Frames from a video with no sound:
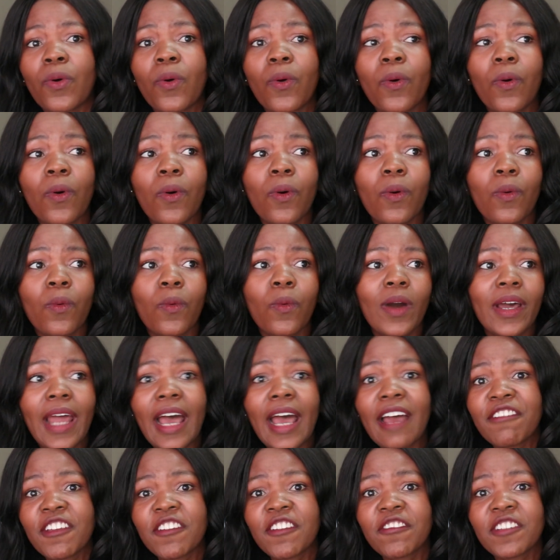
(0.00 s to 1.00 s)
or what
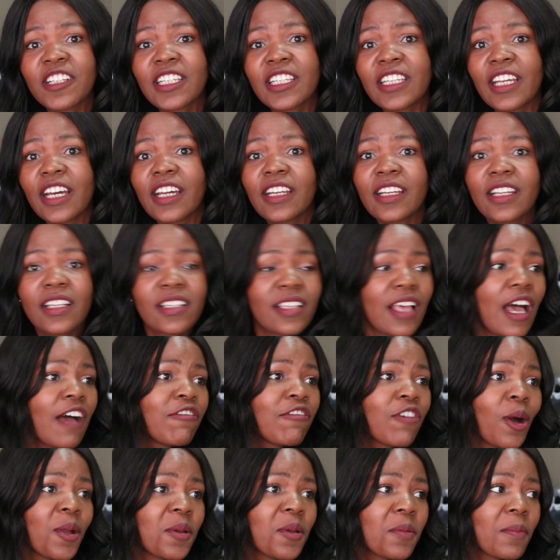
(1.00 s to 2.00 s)
I've even done is
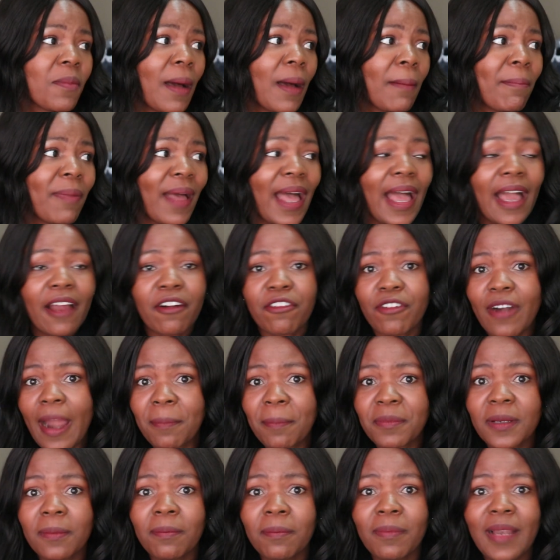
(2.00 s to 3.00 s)
I've gotten my bag
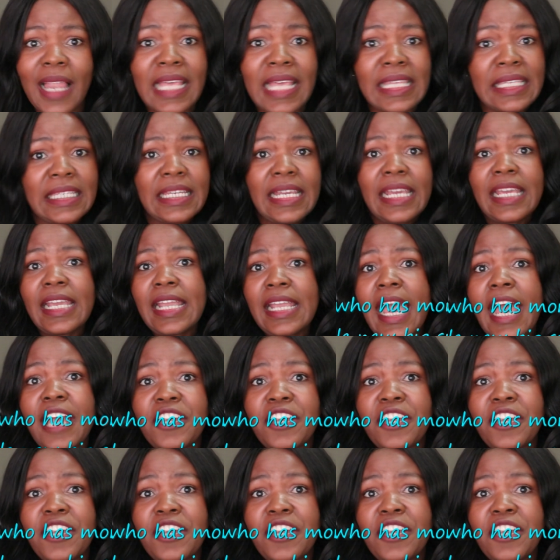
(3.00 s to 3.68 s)
wrapped in plastic